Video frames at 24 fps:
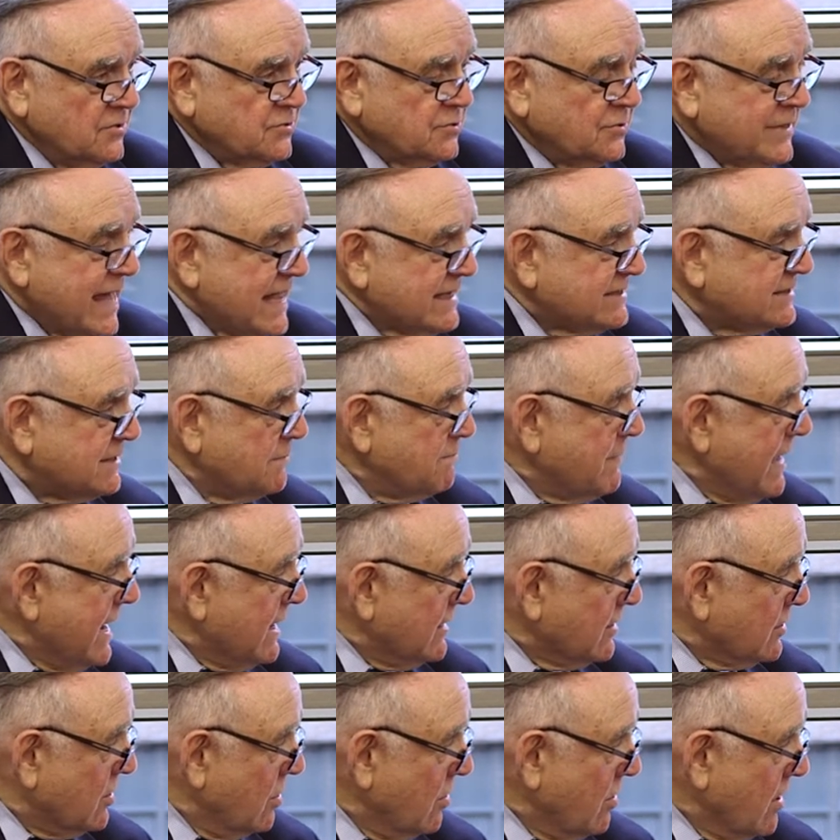So that's the
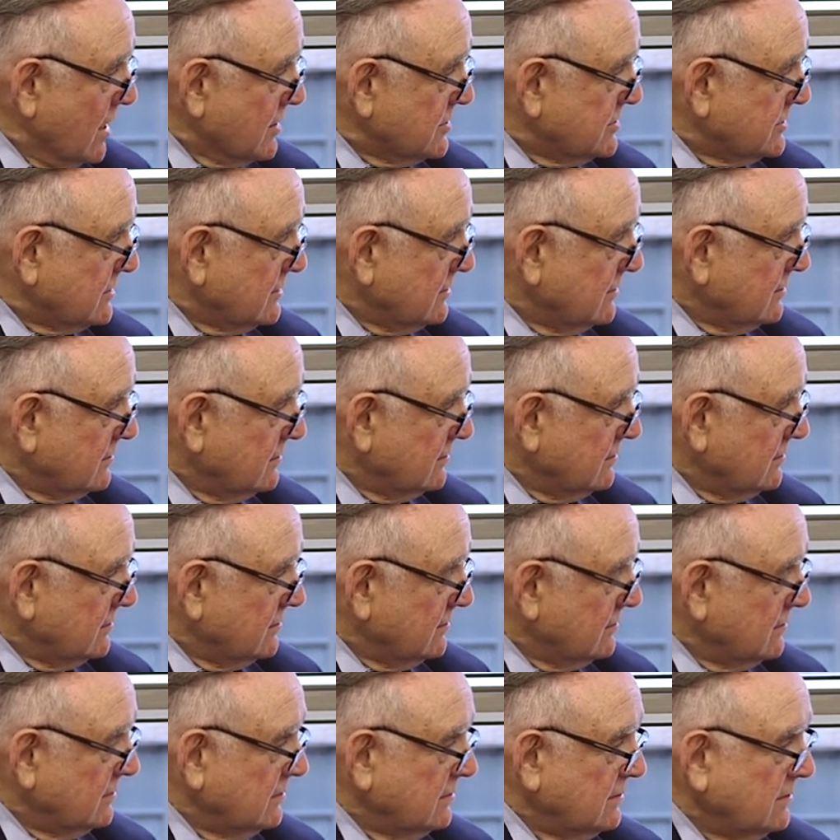main cost
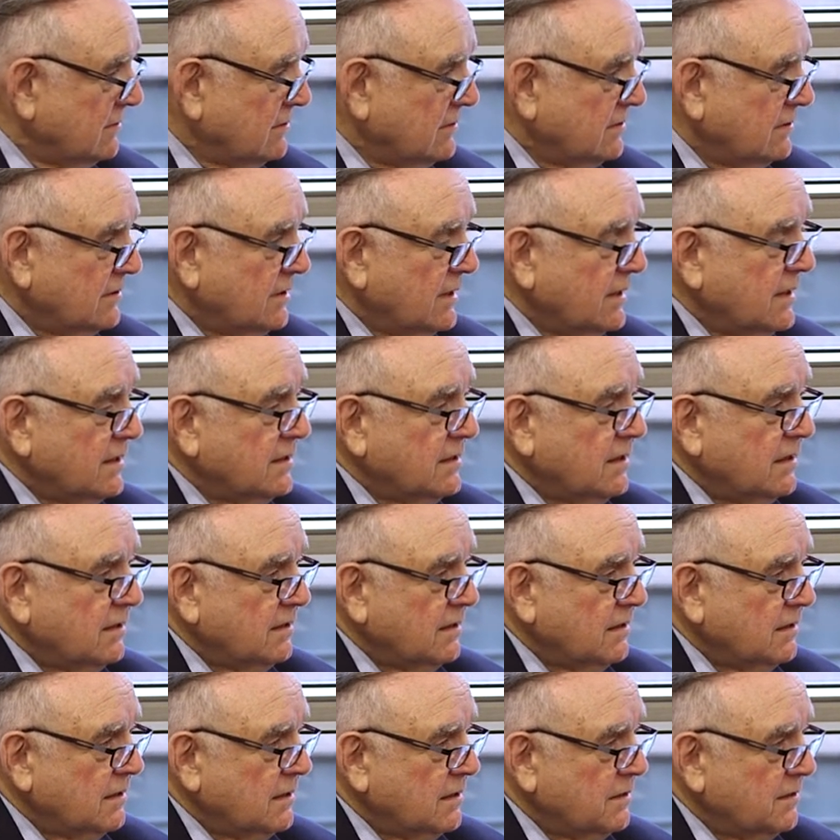the
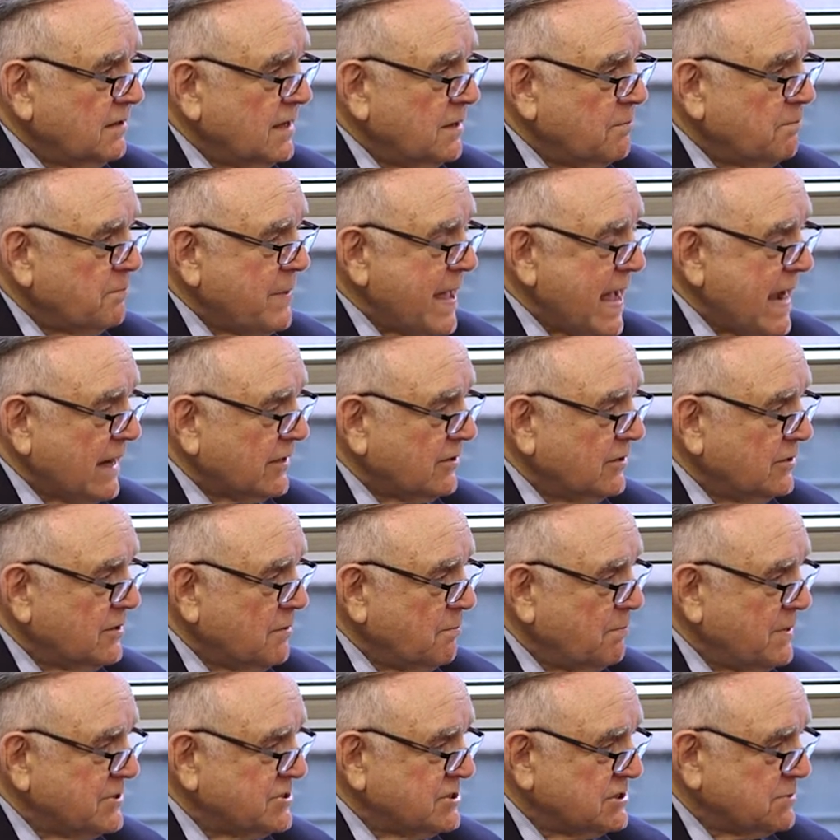uh, impact on the
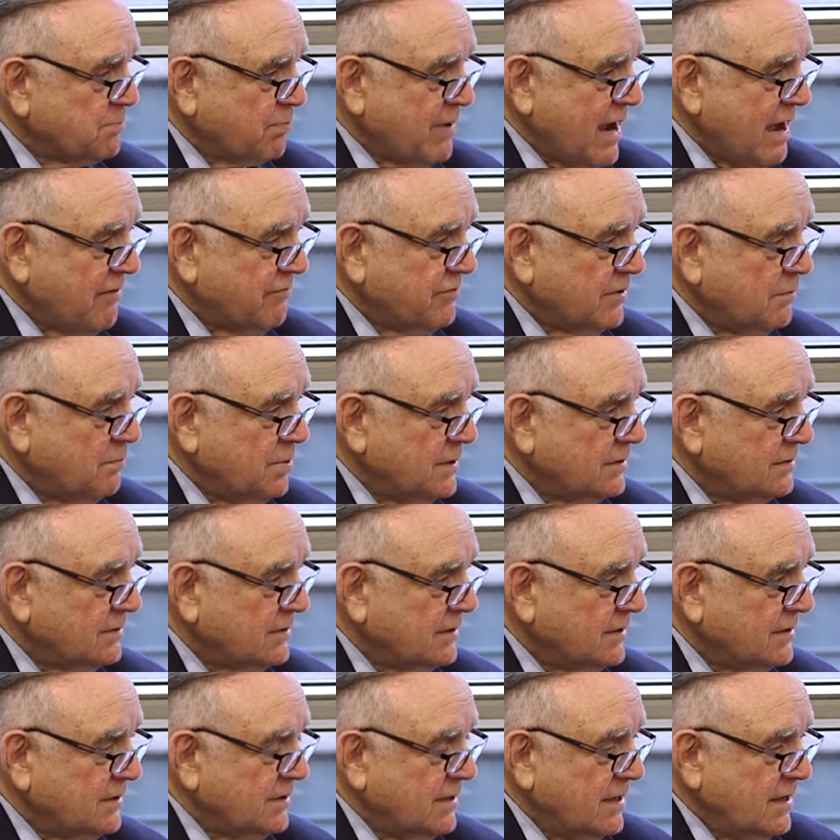business
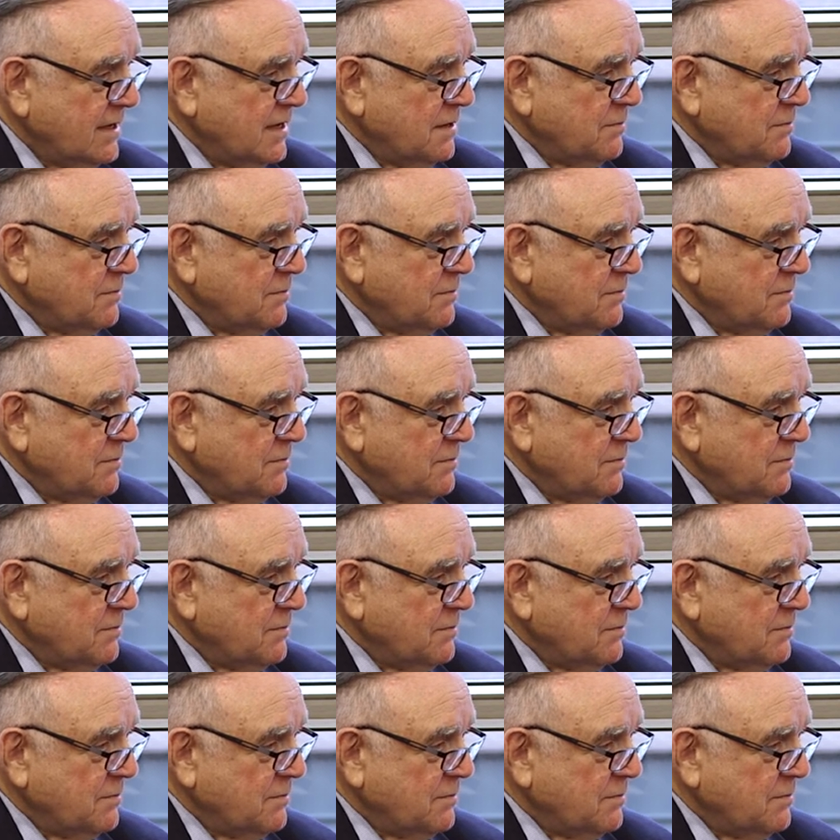profitability.